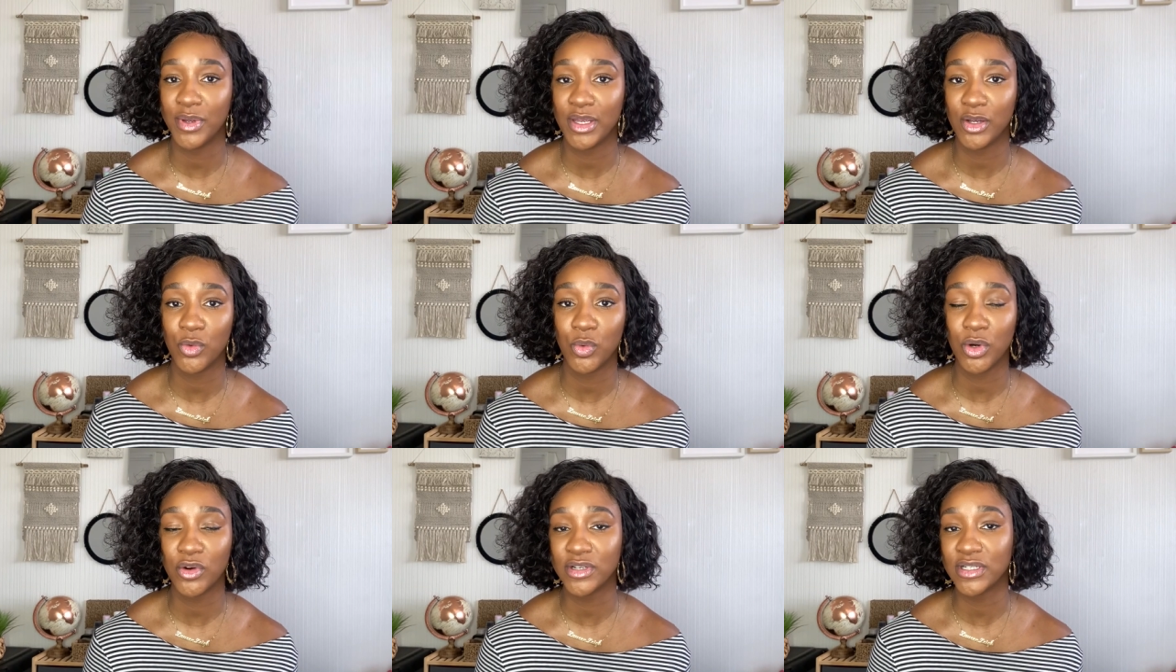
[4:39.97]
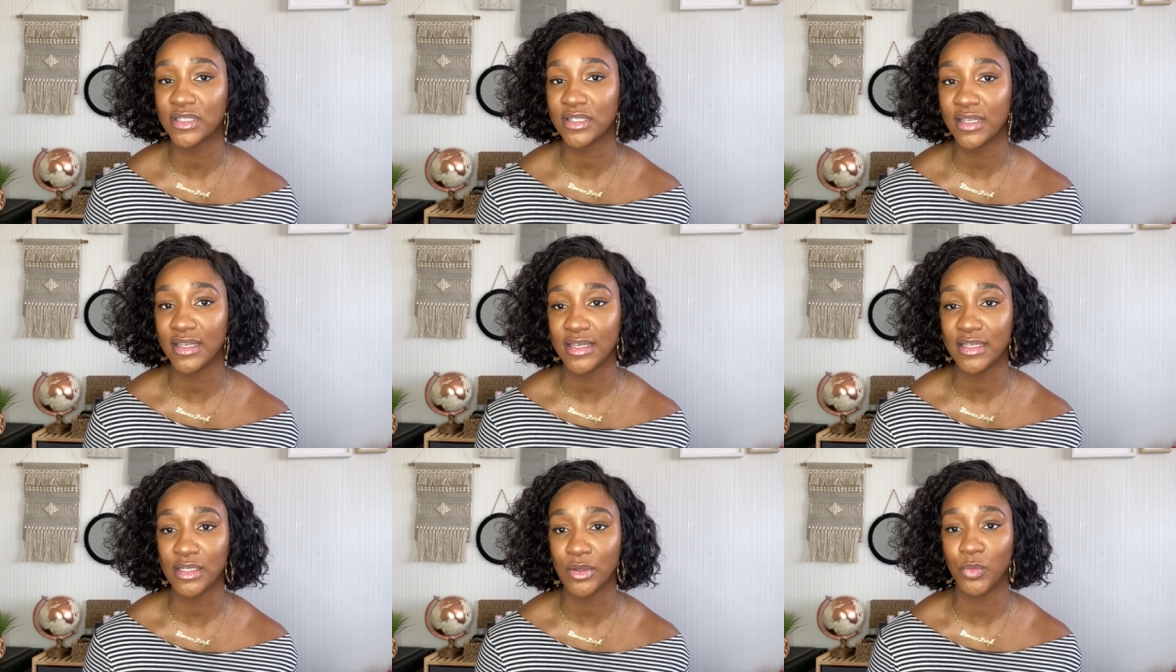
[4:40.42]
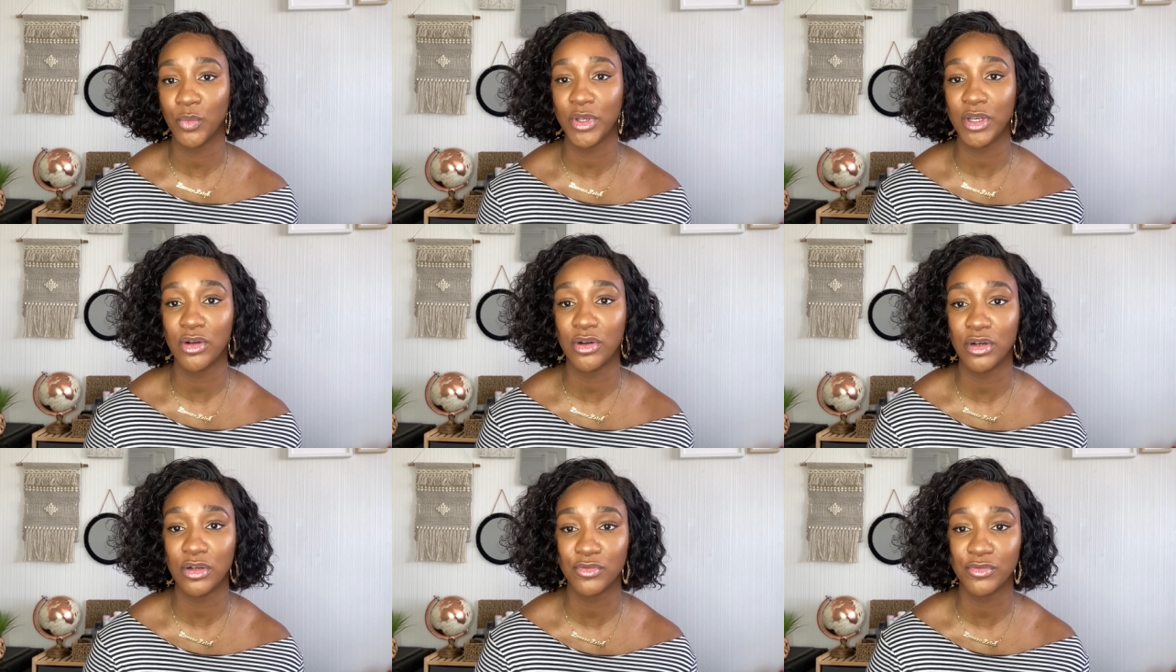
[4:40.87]
we're quarantined and we
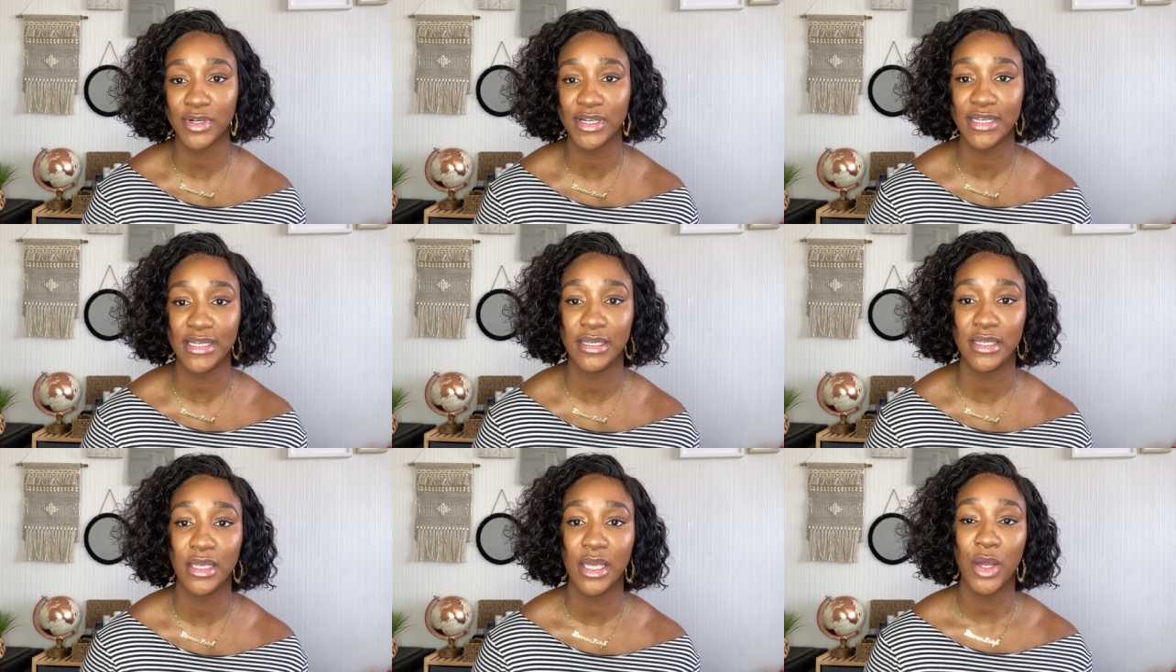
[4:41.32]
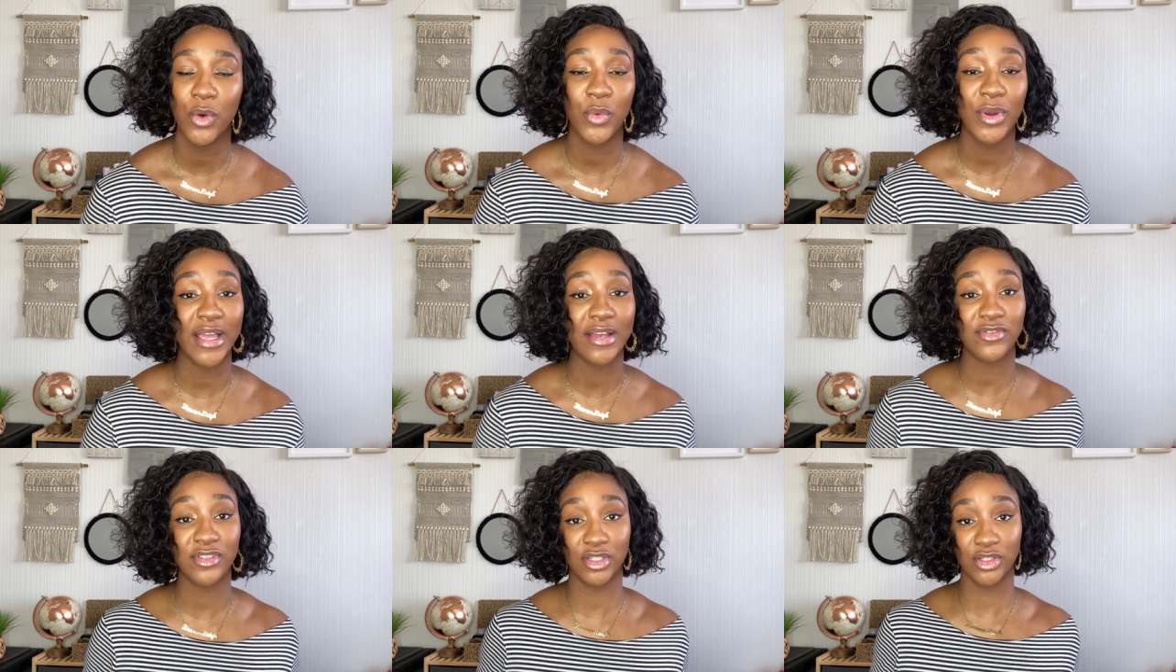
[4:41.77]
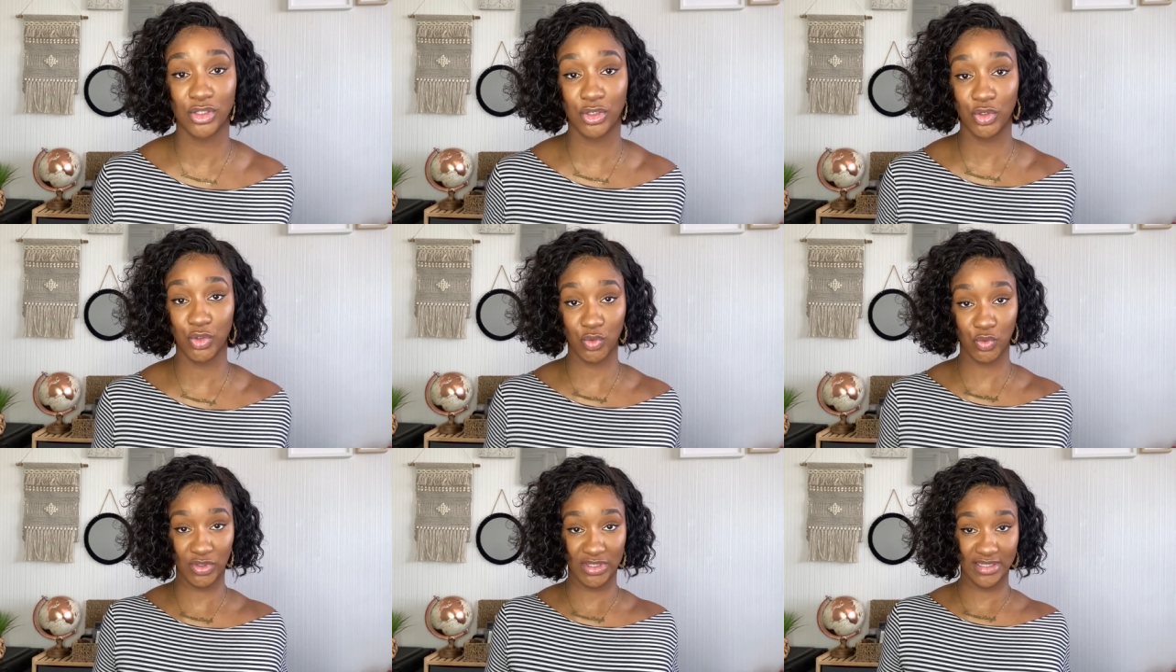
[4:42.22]
can't really, we have to social
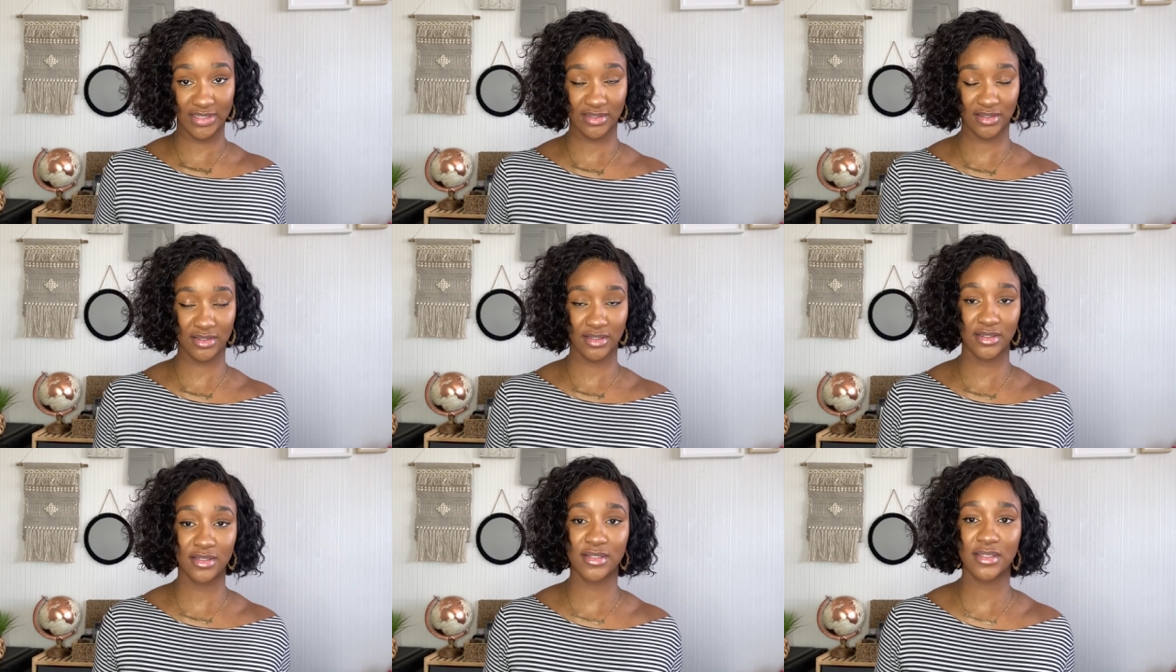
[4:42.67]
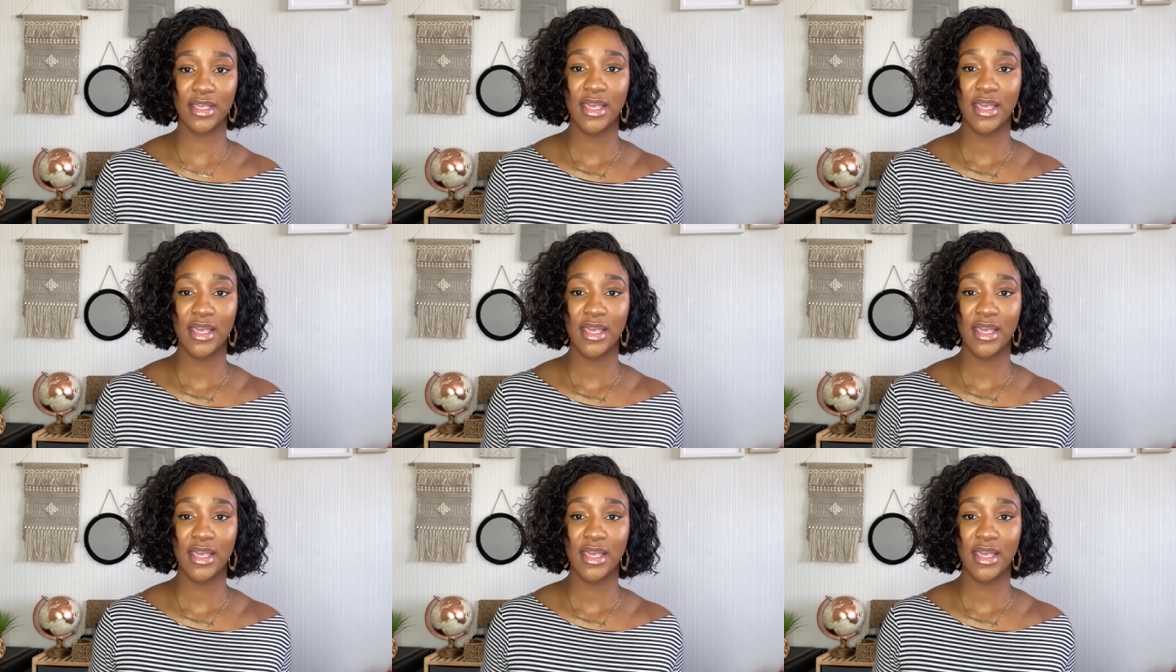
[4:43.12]
distance,